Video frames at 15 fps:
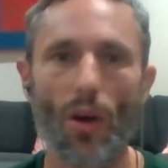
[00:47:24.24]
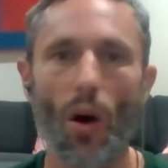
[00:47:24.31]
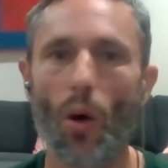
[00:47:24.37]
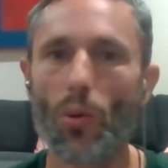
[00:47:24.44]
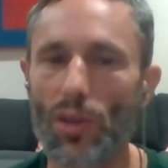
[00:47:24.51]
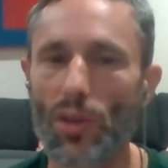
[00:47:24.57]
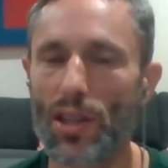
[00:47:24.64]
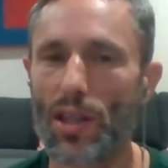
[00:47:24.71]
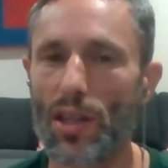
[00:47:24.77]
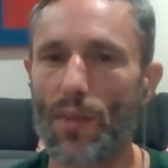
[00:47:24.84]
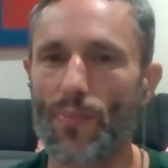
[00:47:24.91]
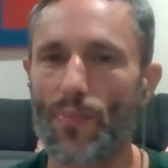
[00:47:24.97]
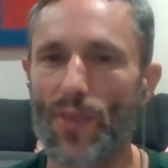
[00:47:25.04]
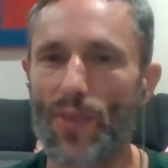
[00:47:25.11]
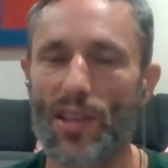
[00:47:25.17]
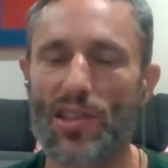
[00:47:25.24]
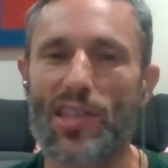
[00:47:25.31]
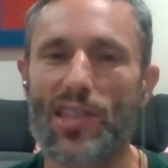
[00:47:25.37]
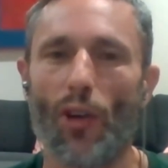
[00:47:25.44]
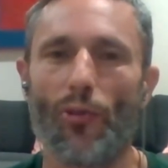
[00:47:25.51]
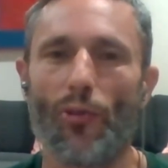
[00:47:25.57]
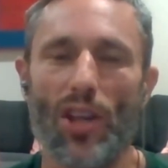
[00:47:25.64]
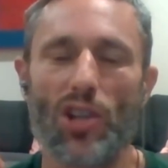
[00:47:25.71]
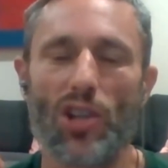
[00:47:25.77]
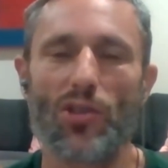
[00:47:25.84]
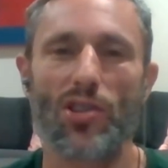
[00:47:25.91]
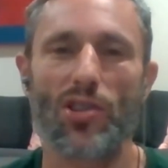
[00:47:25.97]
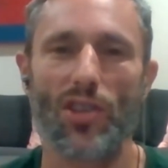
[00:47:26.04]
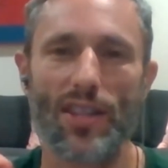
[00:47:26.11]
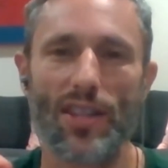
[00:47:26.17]
only
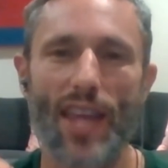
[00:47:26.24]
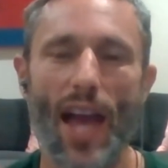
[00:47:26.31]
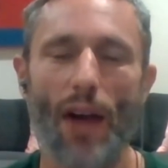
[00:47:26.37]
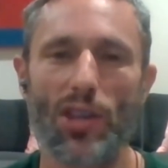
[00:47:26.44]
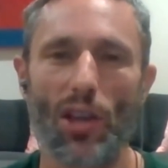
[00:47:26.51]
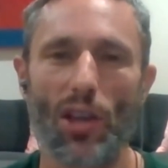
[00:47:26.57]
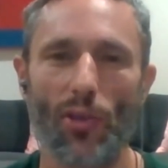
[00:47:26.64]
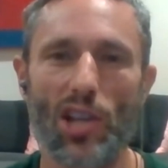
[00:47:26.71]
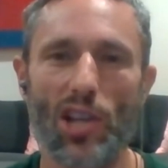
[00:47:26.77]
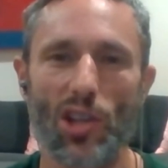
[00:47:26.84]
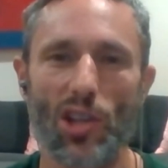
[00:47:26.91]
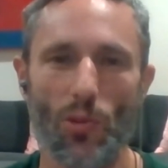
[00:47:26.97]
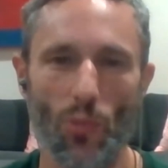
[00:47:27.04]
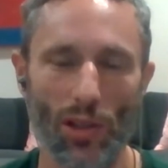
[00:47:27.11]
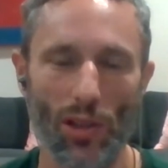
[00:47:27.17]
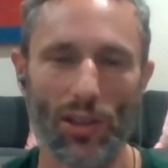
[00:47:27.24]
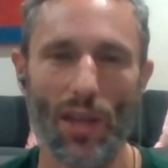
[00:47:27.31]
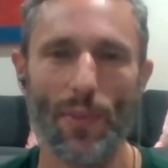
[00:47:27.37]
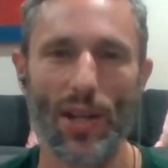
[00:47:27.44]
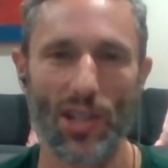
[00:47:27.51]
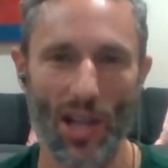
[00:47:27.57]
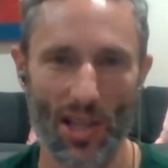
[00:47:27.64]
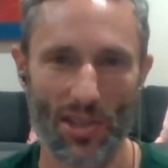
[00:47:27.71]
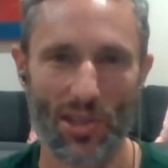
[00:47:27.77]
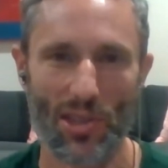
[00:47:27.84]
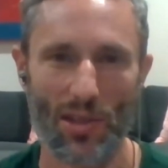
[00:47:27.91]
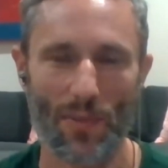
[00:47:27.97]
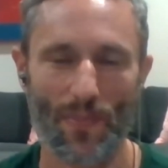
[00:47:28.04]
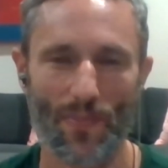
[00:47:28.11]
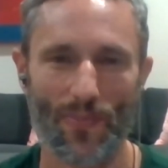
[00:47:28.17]
self-interested calculation will limit
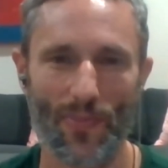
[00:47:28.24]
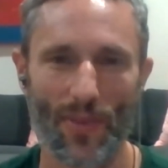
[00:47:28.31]
us